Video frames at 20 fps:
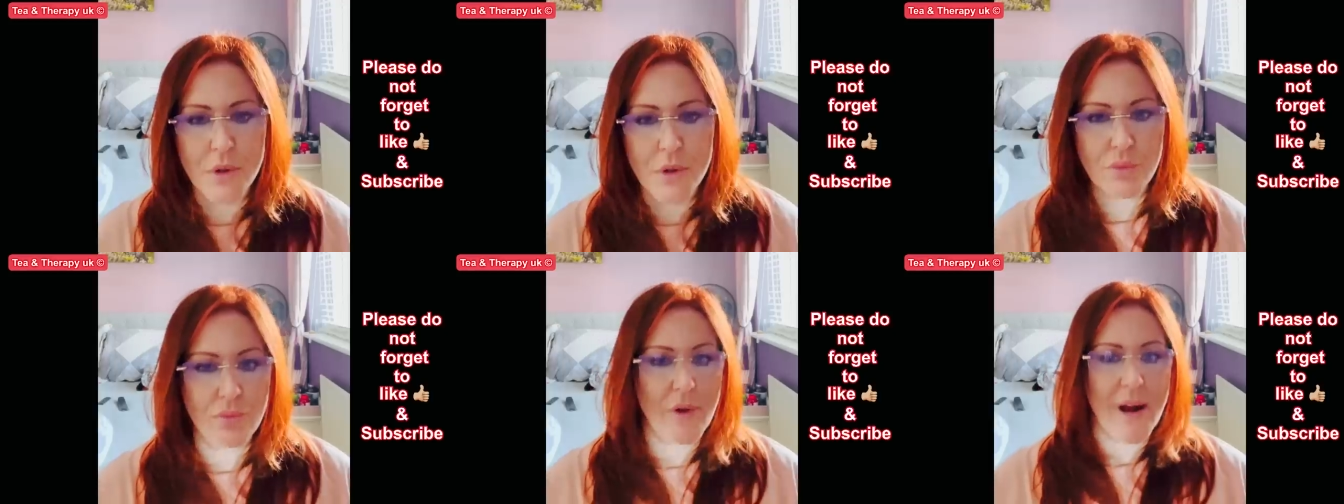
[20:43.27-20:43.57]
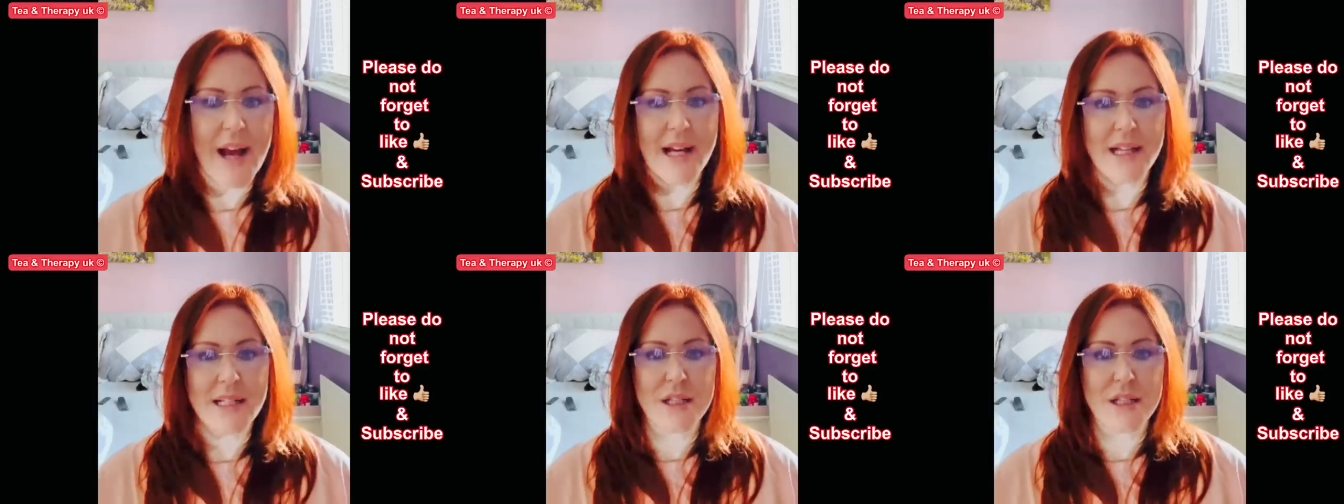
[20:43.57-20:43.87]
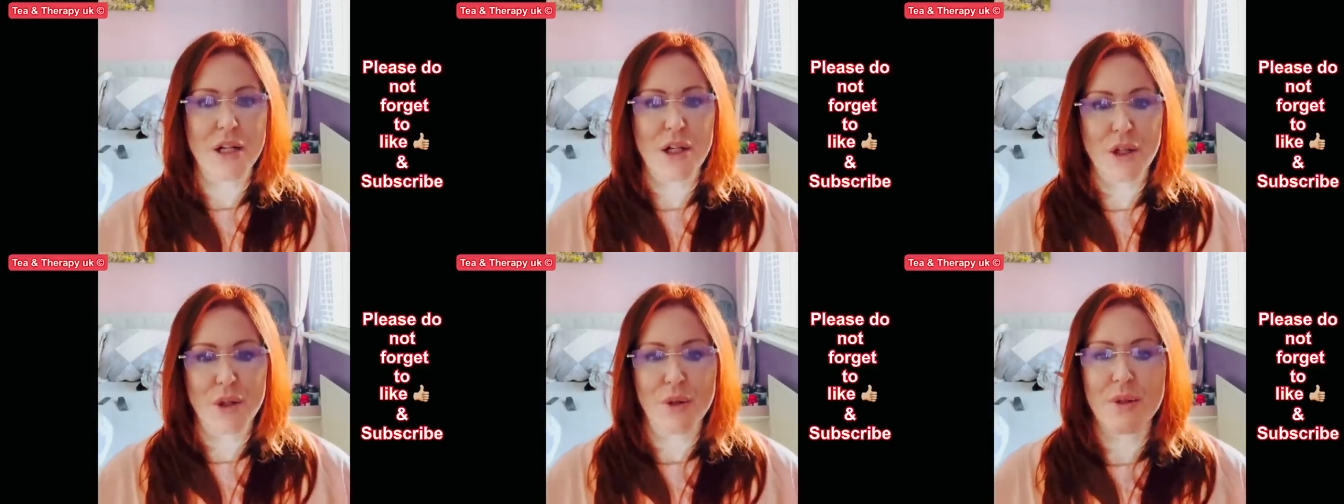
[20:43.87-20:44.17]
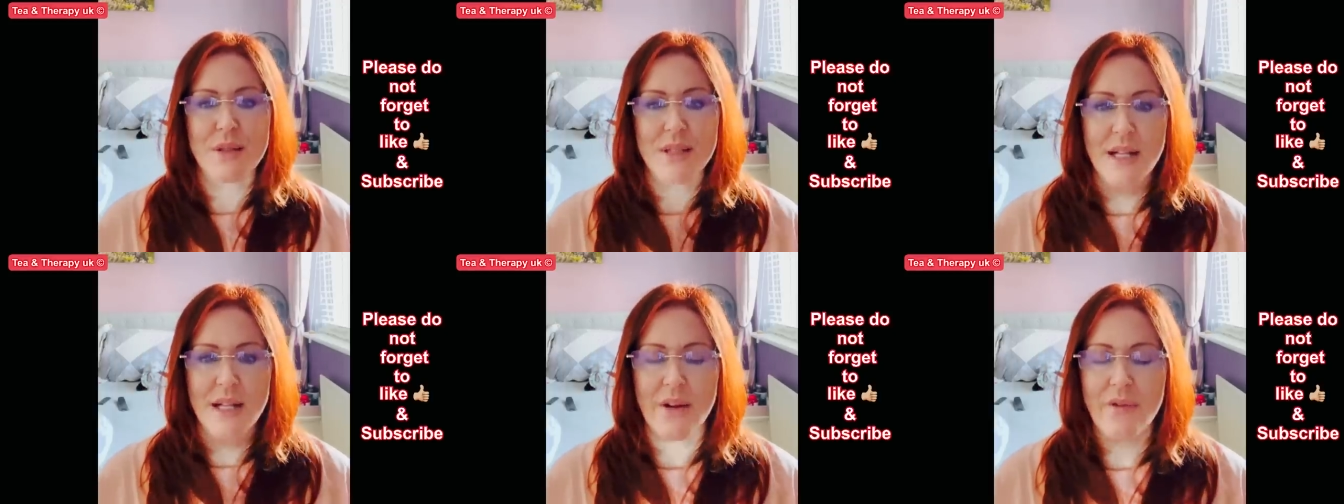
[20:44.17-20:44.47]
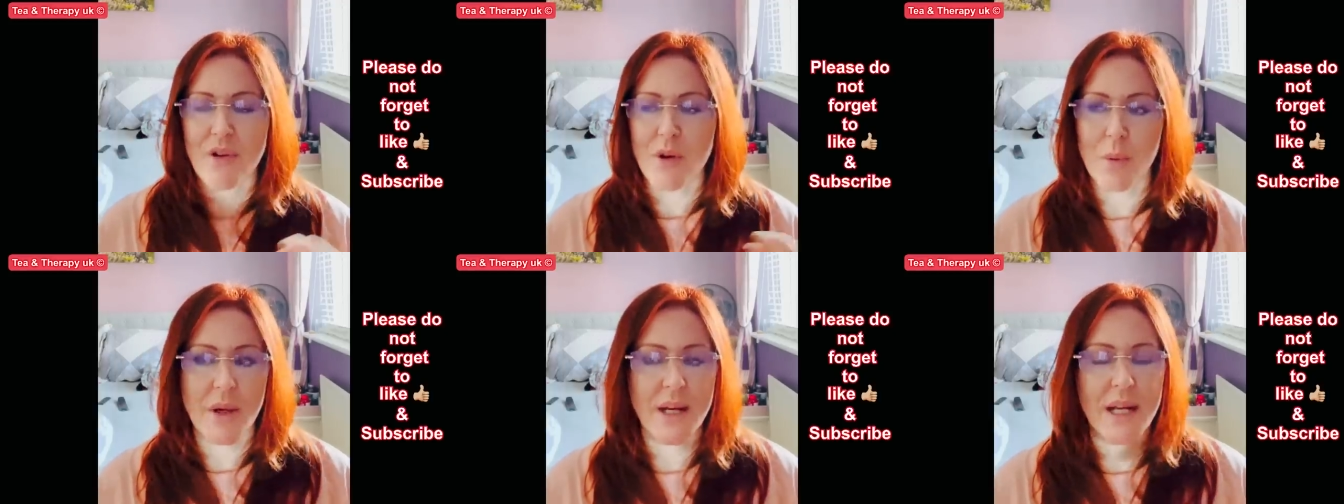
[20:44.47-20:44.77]
the randos and
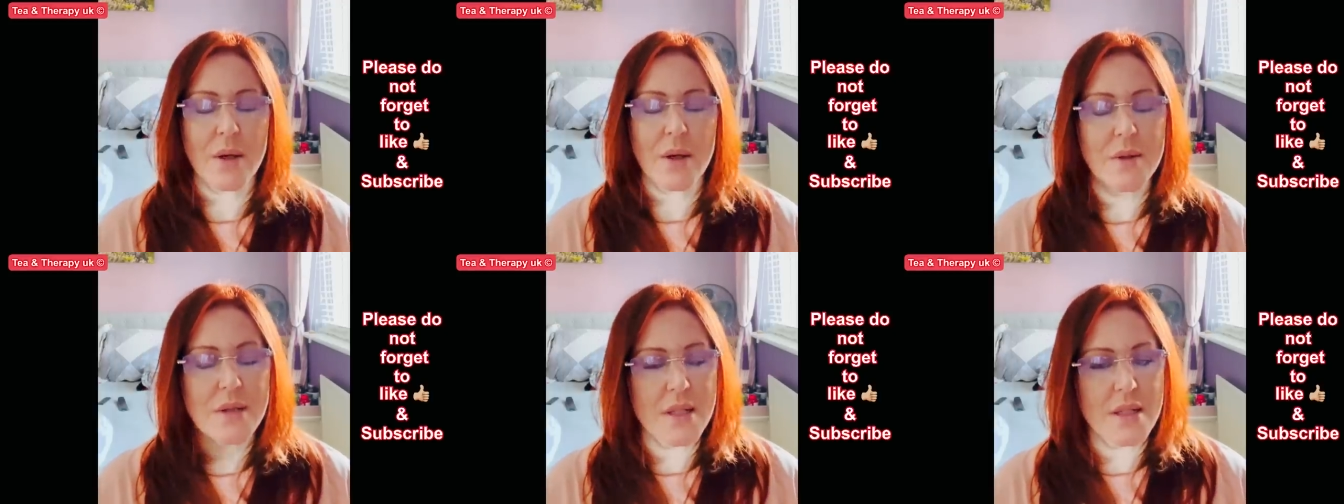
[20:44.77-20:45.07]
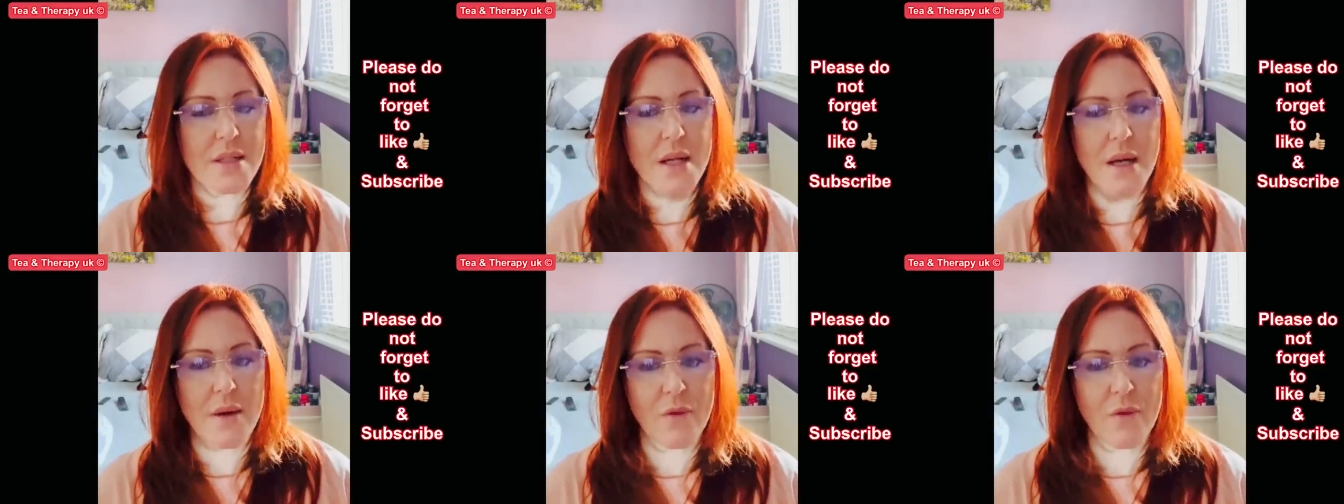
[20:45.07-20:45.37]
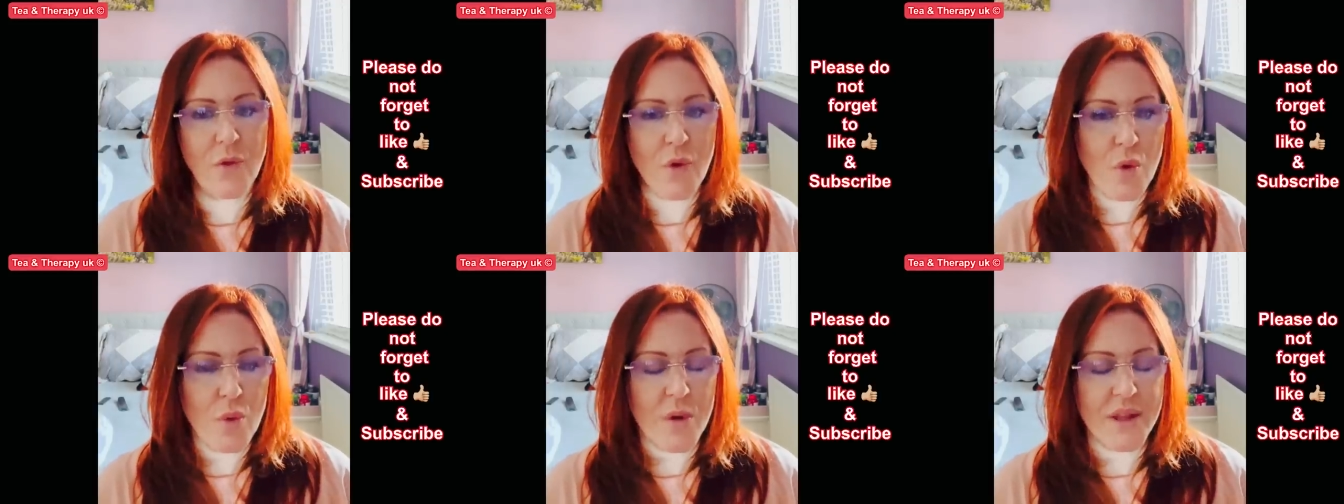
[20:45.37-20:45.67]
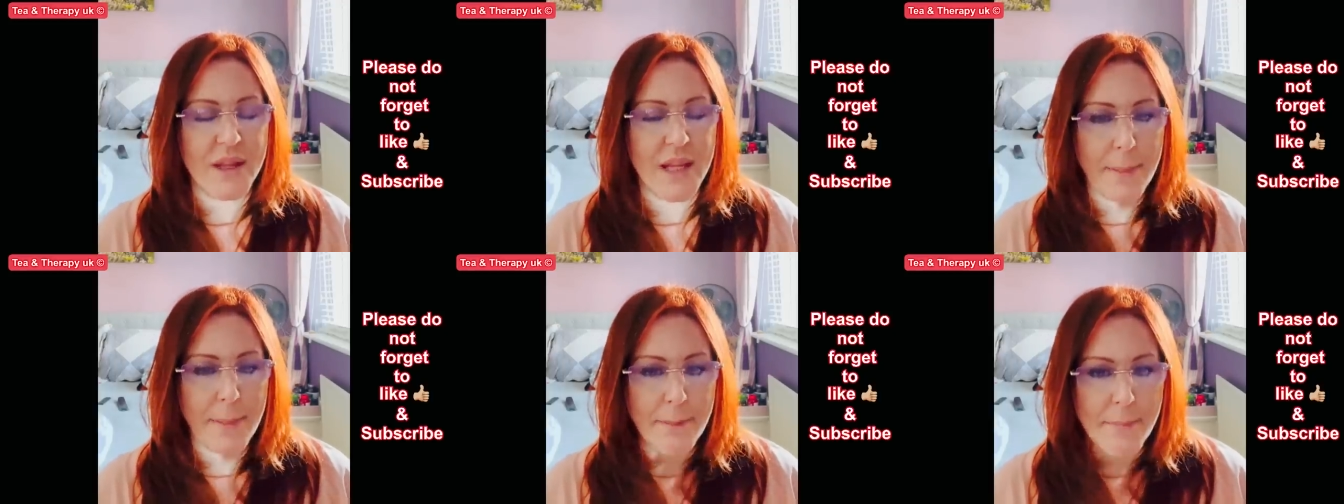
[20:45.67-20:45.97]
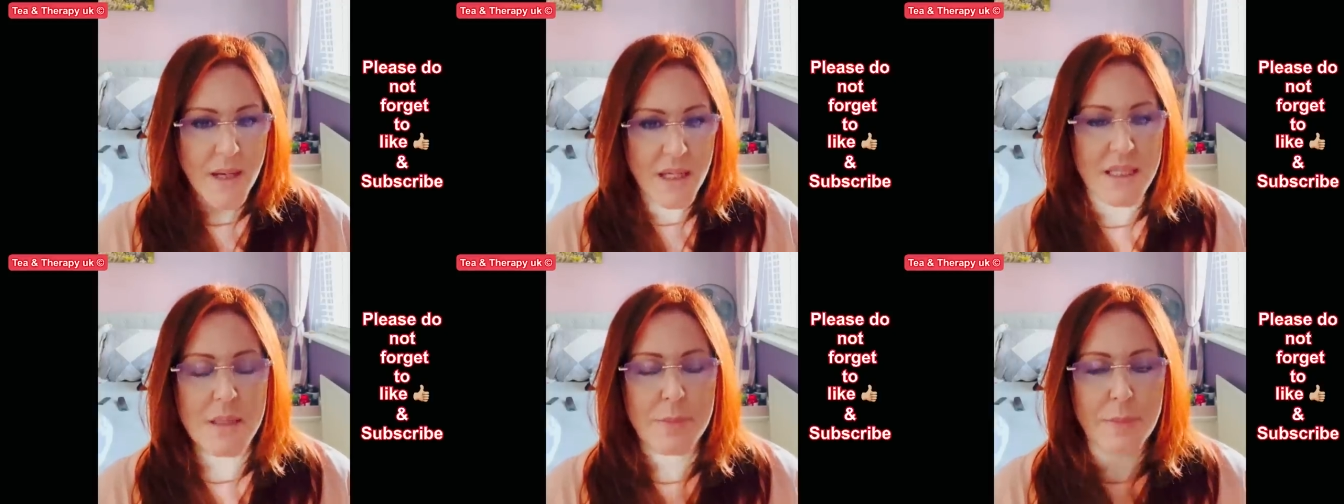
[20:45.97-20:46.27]
everyone else that's come forward, they
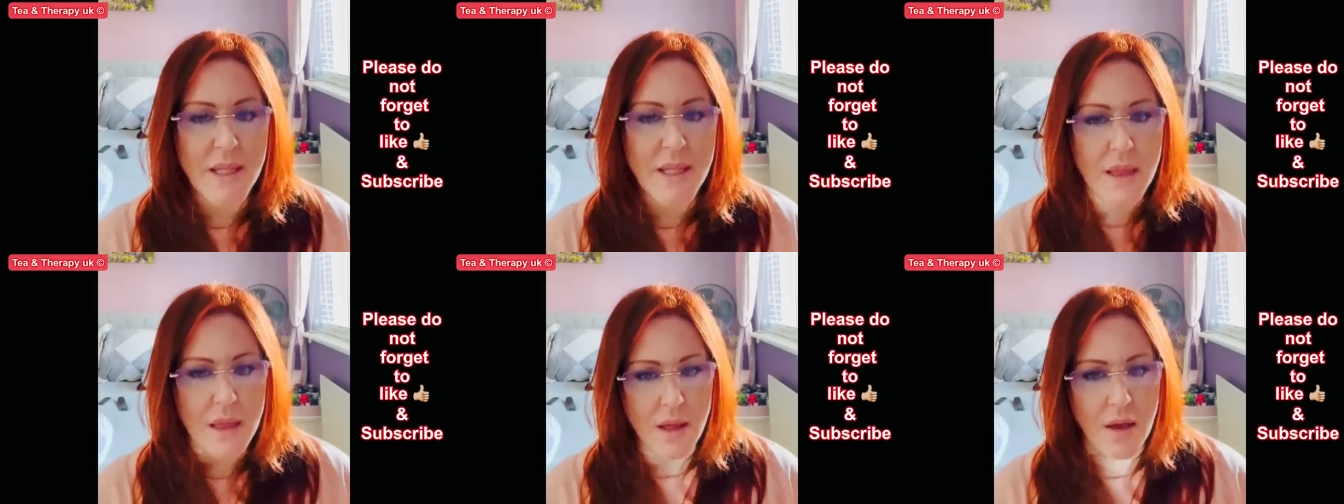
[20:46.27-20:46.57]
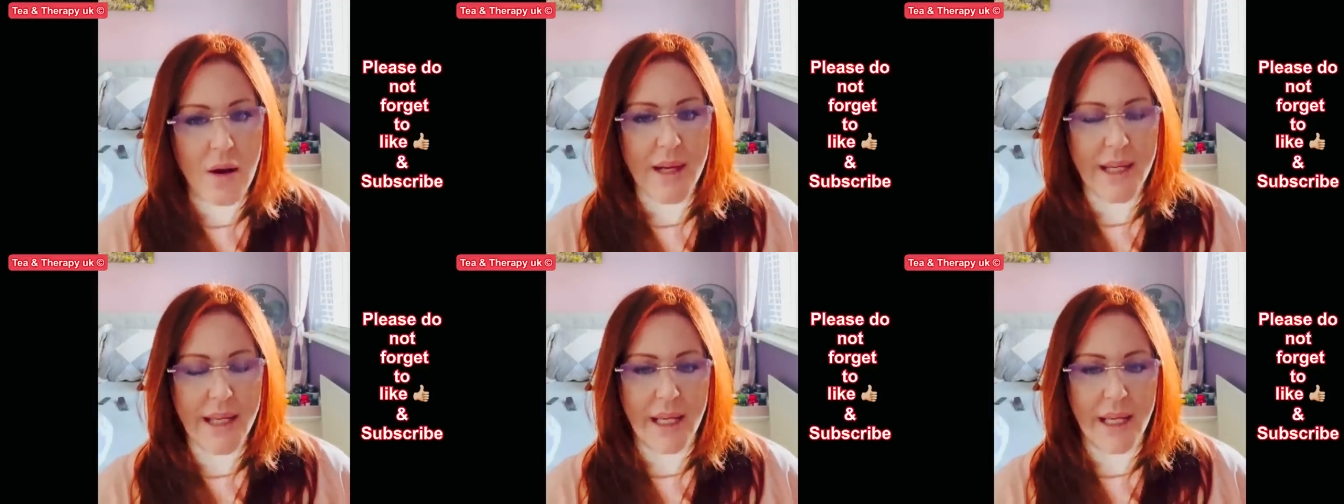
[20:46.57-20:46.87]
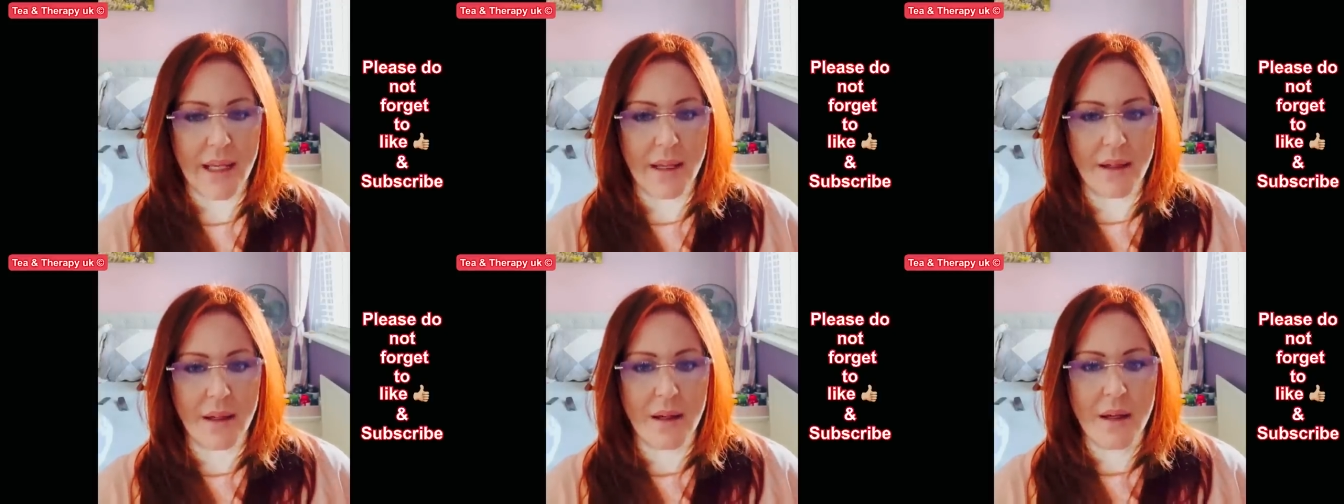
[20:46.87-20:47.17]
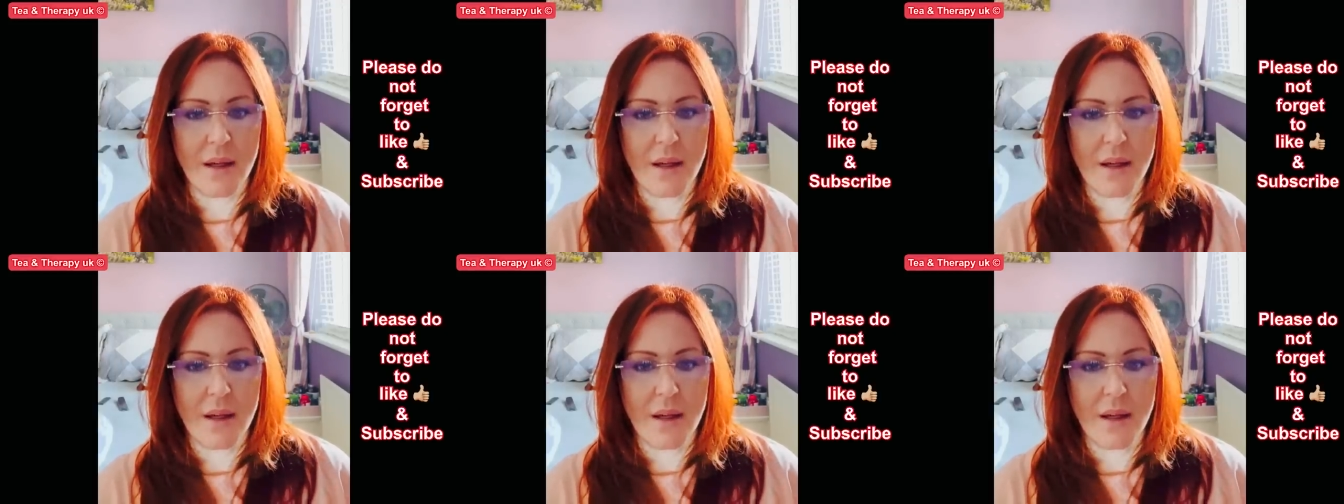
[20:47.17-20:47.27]
must be lying.